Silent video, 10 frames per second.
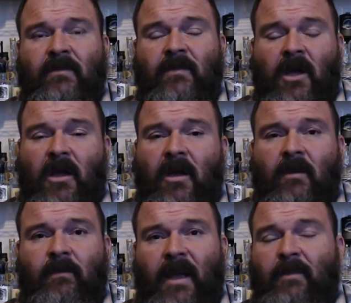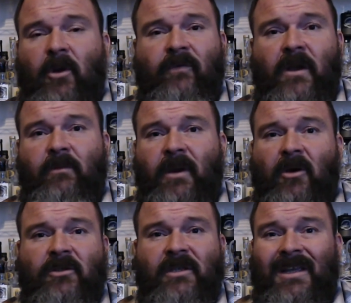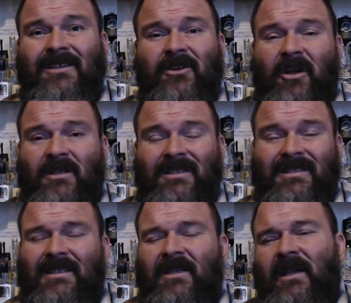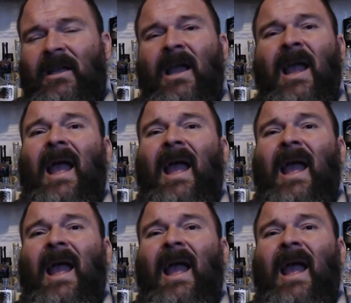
Bad Motivated Barrels, Hinterhouse Distilling,